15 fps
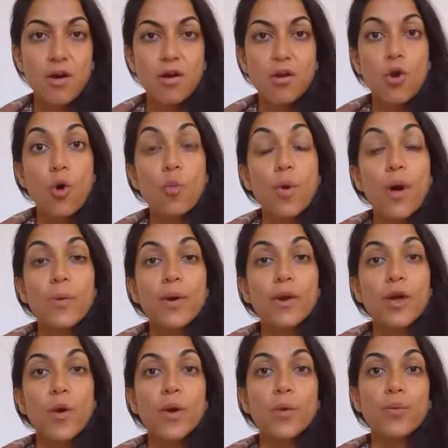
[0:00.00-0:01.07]
not where we're
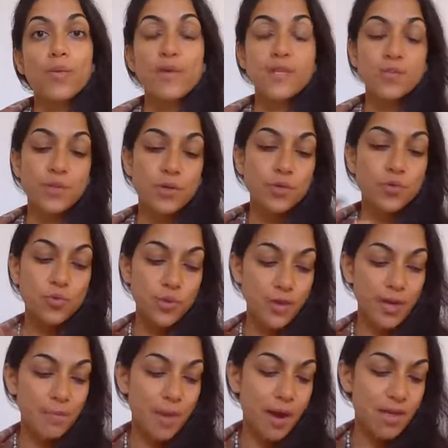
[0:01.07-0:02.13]
going with this. We're
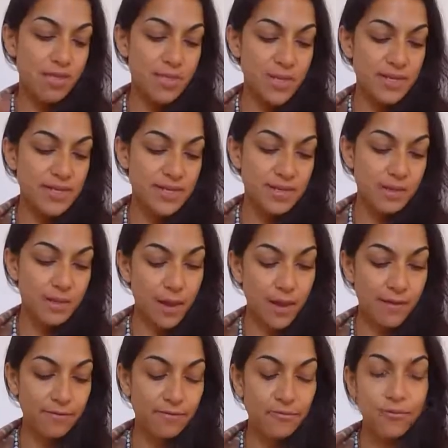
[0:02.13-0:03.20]
talking about this
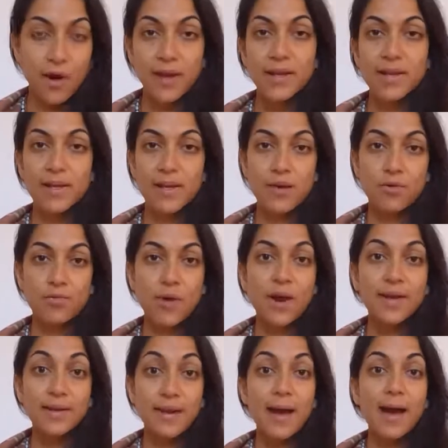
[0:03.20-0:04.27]
life right here,
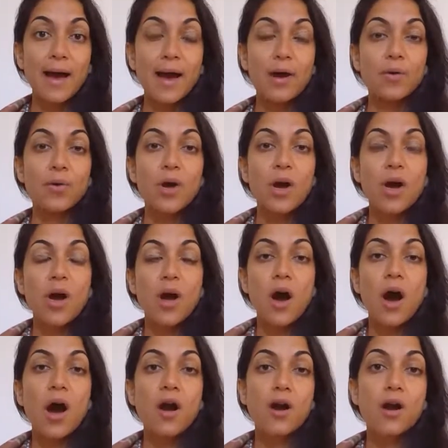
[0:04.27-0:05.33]
right now.
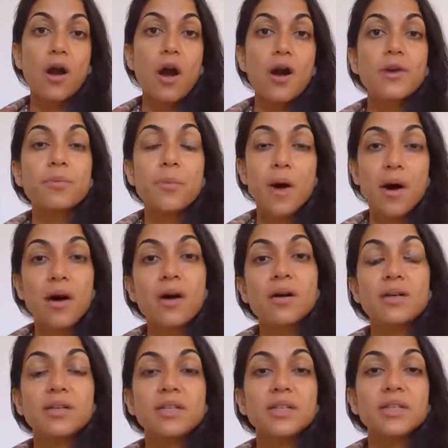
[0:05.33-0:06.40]
Our
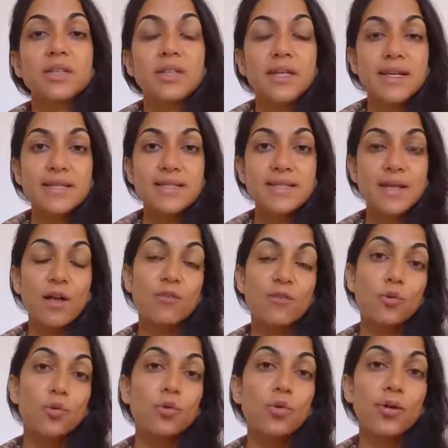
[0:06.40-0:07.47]
karma is
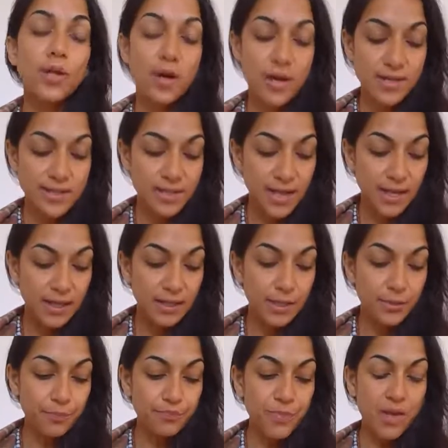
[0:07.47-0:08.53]

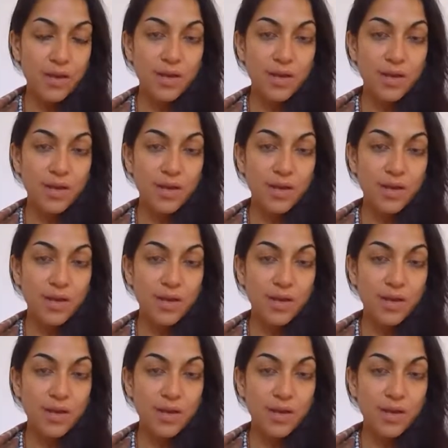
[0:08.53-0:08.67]
self-organizing